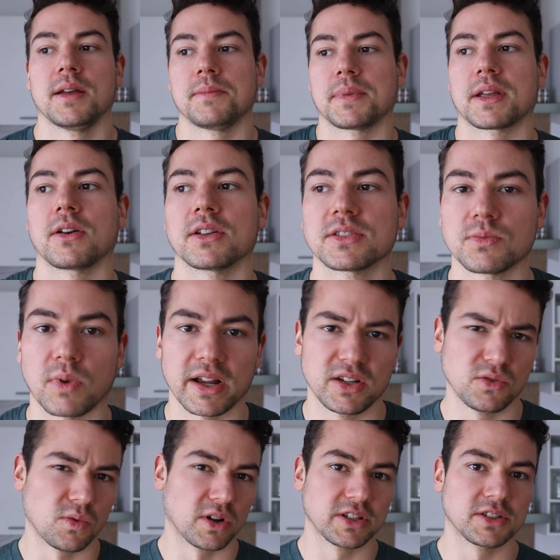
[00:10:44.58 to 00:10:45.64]
Because why do
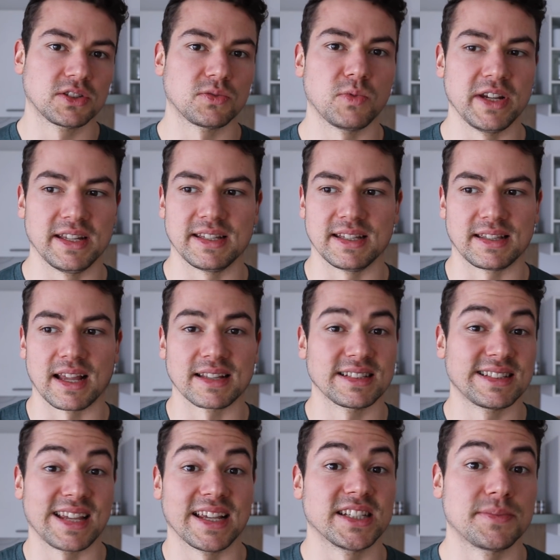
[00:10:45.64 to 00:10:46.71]
you want it sweet? It
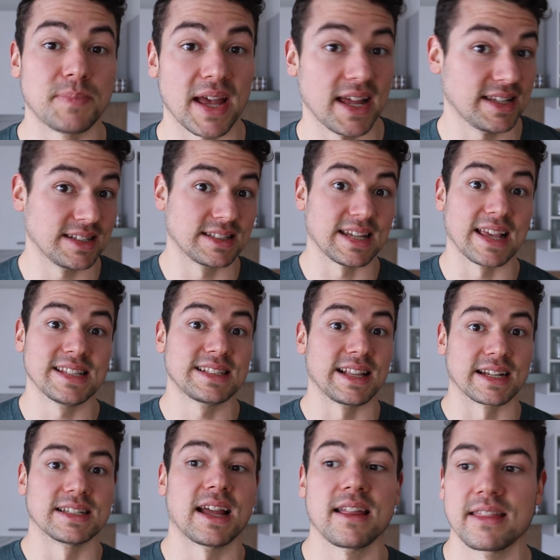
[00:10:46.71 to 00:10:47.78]
doesn't taste bad, it tastes
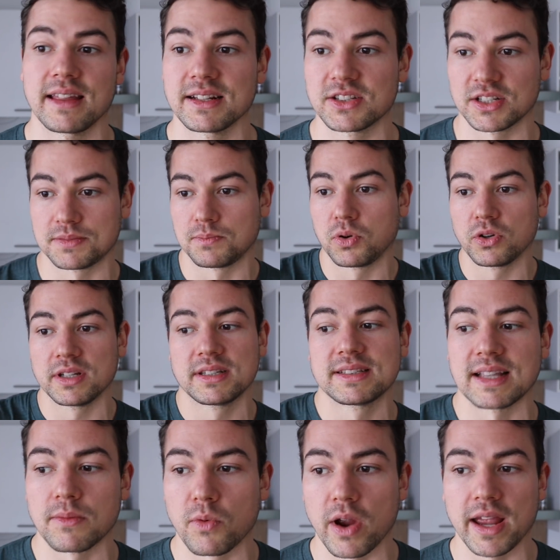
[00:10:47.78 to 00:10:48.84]
like nothing. Just put it
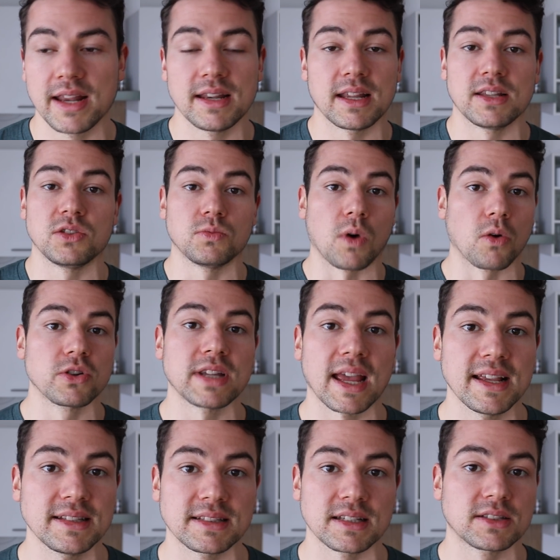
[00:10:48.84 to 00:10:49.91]
somewhere in and you won't
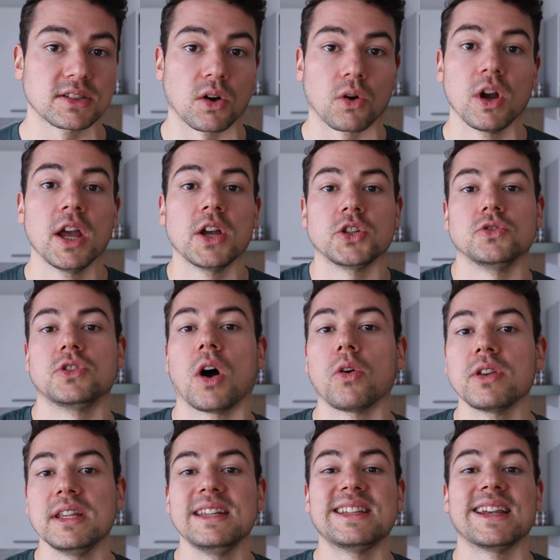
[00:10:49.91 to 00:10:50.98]
taste it. So you
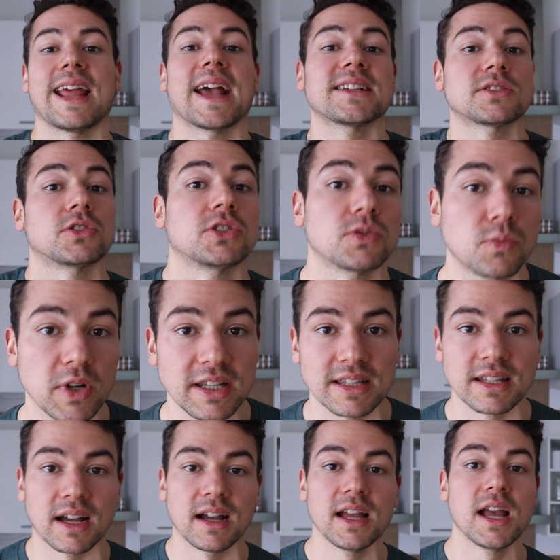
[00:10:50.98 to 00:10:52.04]
don't need that extra
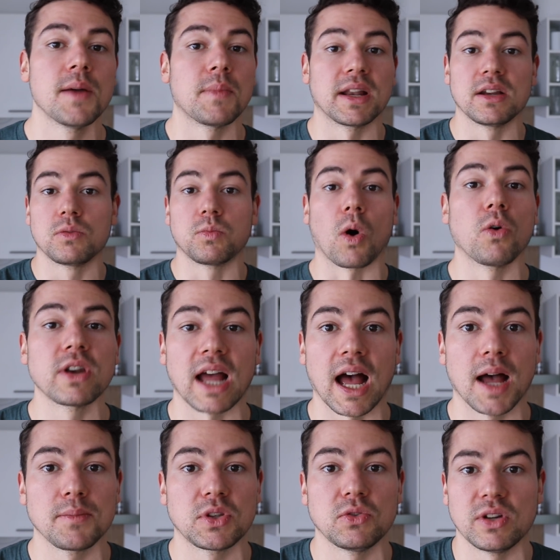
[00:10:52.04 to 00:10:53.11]
sweetener, but it won't
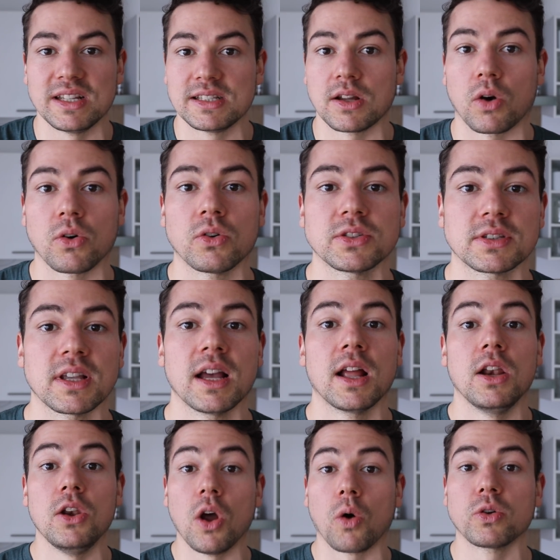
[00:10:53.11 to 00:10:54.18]
harm you in those
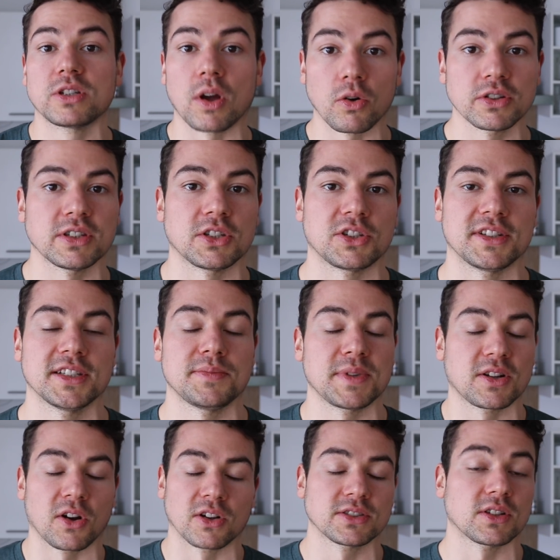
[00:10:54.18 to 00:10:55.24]
low dosages,
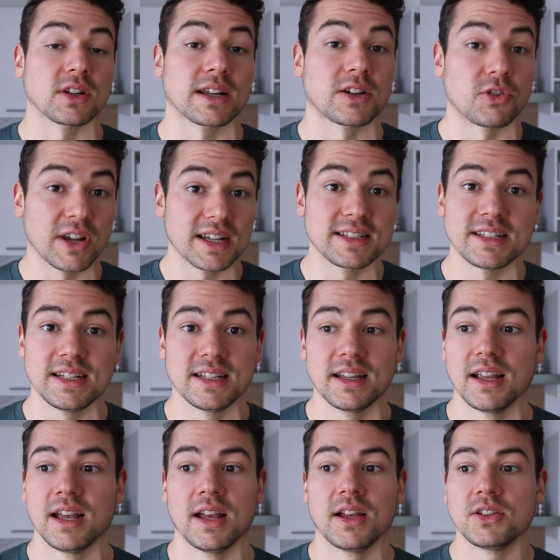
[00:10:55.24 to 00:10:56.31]
because creatine,
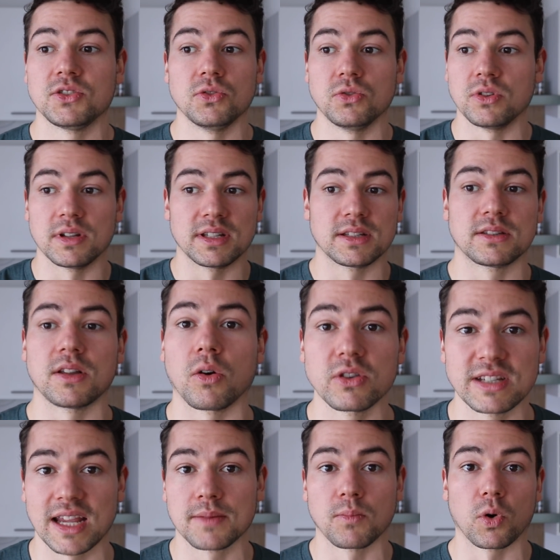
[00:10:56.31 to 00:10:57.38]
you
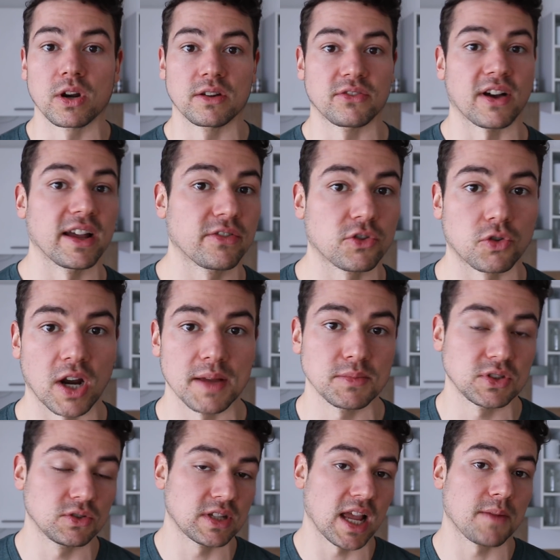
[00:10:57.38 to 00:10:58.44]
don't take more than 5
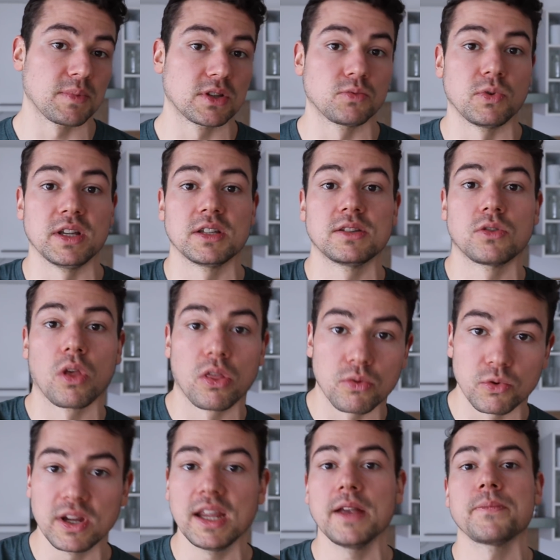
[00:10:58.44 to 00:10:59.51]
grams. You take between
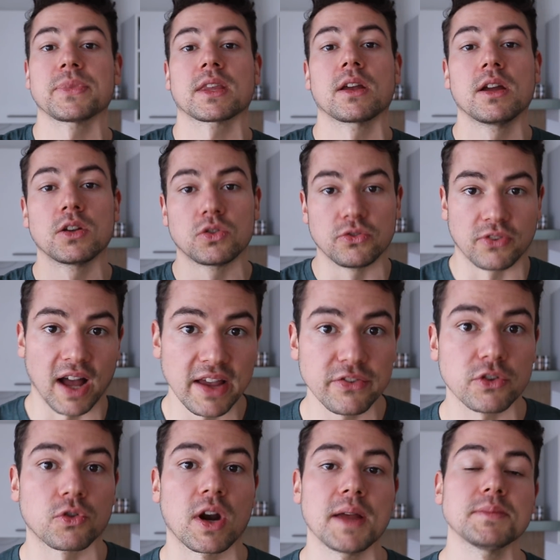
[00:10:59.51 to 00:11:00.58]
3 to
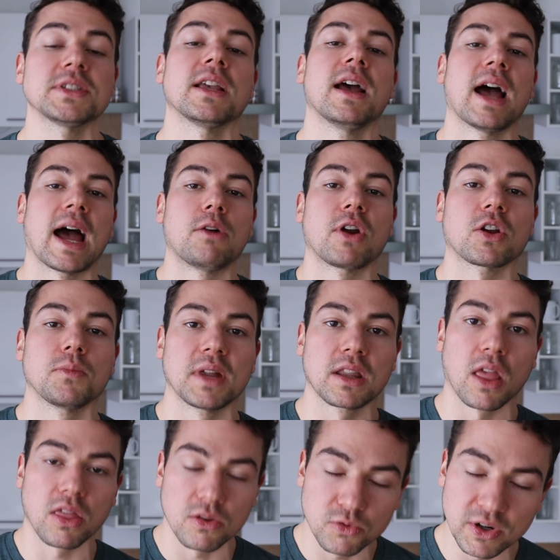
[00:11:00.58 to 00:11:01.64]
5 grams. I
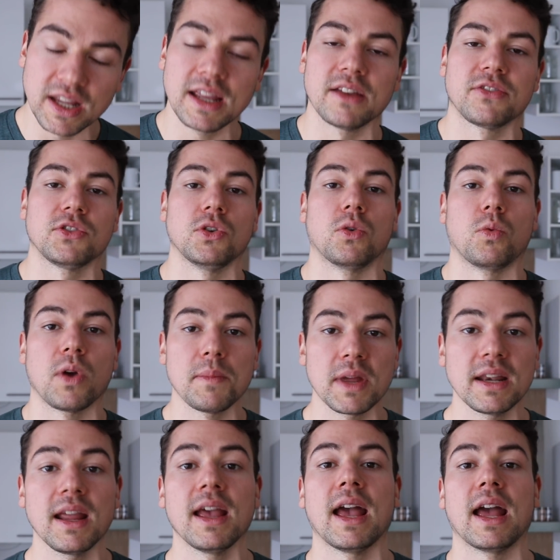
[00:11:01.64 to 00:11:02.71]
recommend 3 if you're
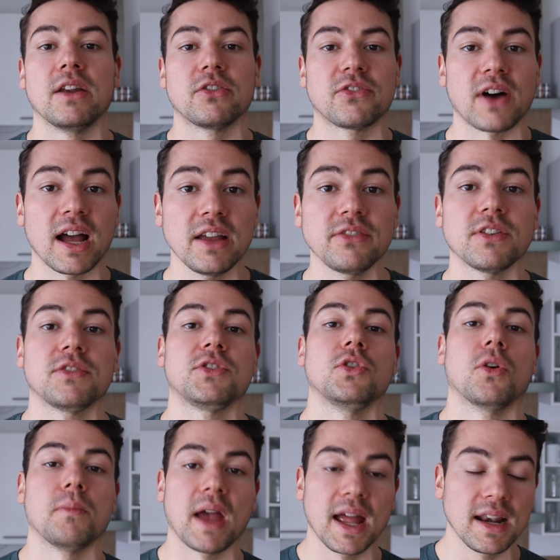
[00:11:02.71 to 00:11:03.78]
women and 5 if
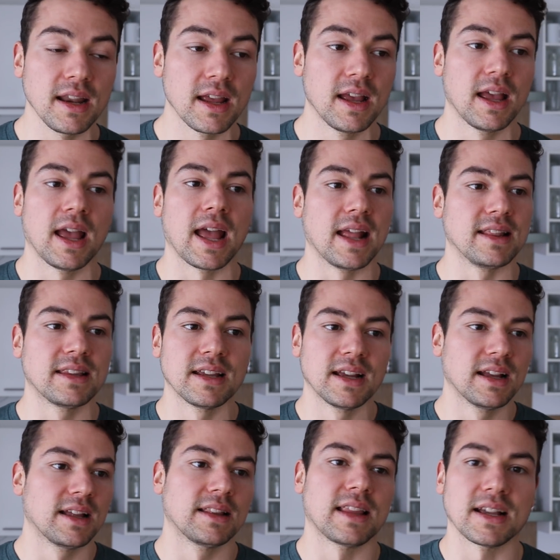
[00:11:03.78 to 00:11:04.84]
you're men. And
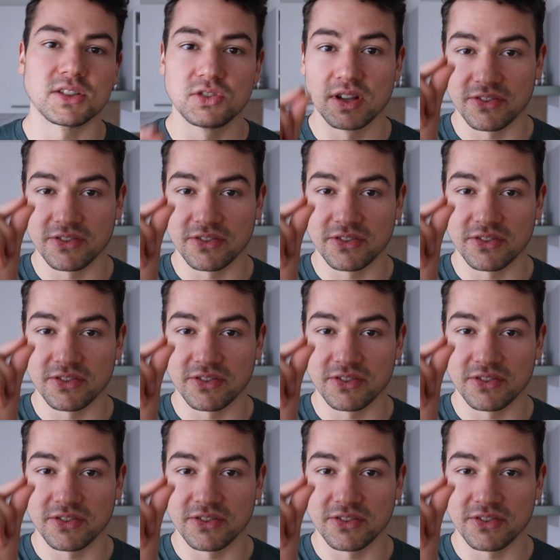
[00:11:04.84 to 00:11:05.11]
thus you